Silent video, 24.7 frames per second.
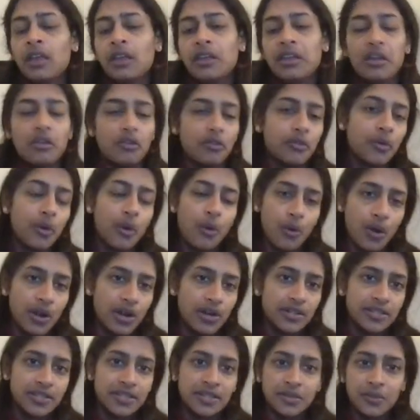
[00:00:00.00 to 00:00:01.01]
Now, of
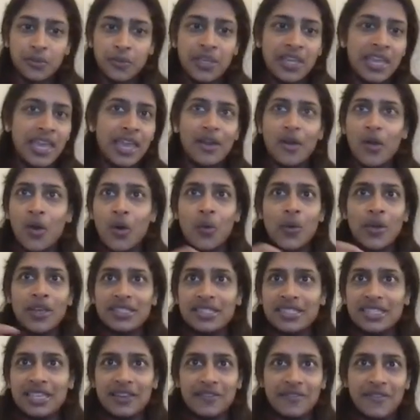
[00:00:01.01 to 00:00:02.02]
course, we can't
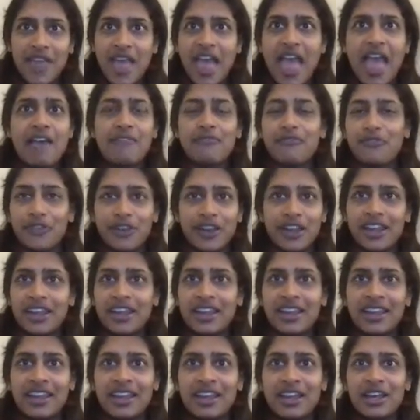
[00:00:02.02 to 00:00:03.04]
always give
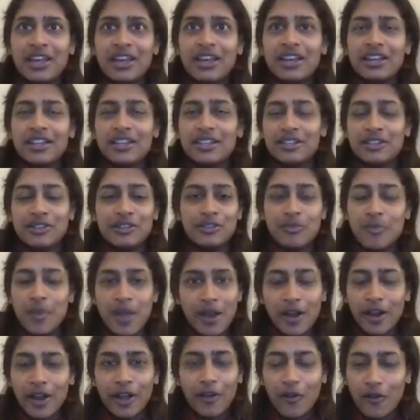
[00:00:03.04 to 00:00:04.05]
every
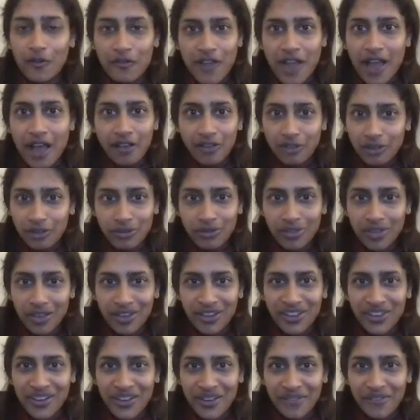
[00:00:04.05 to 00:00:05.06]
numerical value
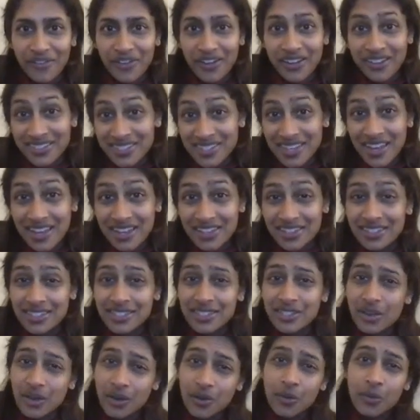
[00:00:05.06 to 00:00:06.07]
that could ever exist.
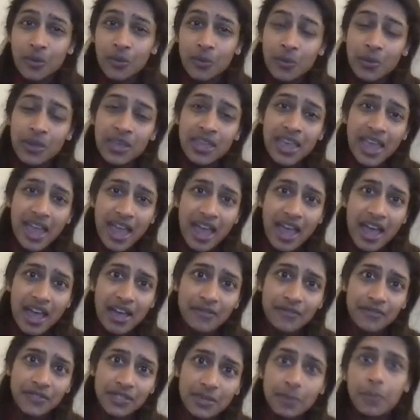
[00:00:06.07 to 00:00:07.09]
So we
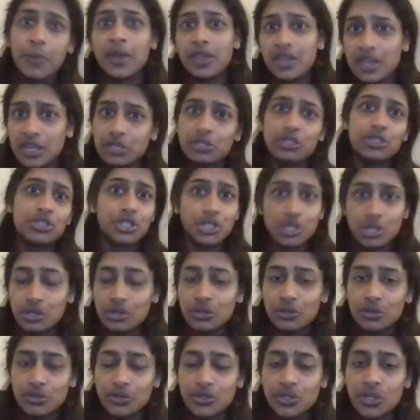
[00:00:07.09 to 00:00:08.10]
have to pick and
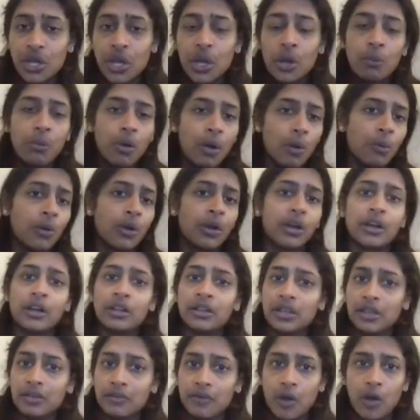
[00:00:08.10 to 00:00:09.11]
choose what we're going
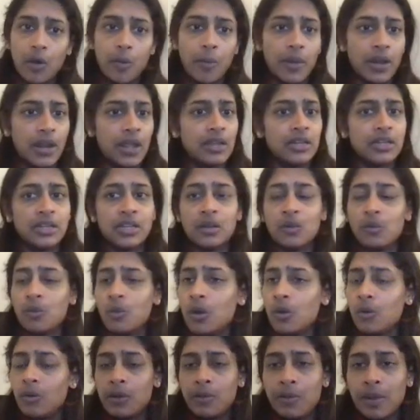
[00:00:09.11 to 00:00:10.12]
to leave open-ended and
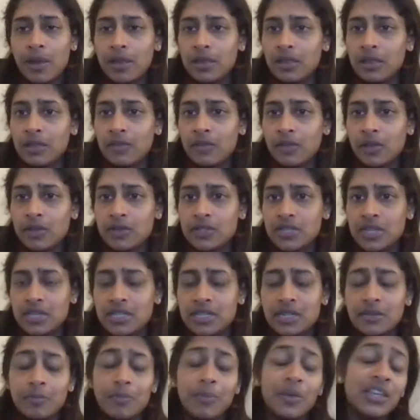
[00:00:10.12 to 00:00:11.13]
what we might leave
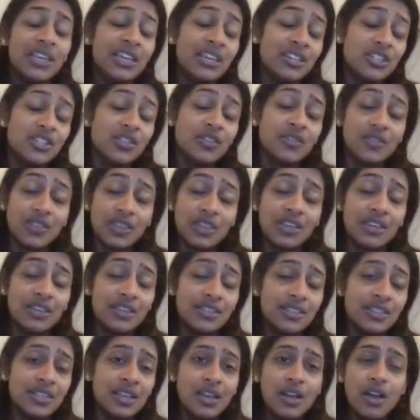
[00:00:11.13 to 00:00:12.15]
close-ended. But each of
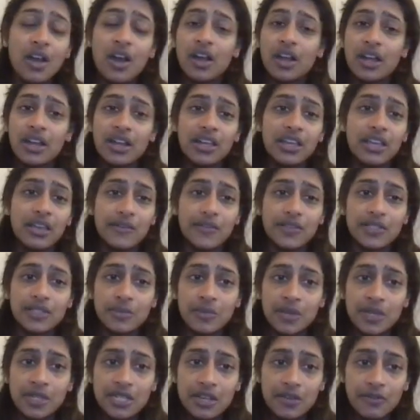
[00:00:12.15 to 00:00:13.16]
these are going to give us
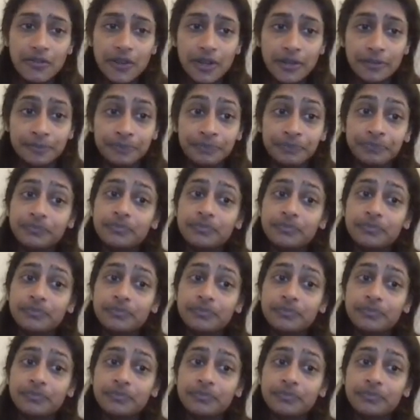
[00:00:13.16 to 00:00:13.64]
something different.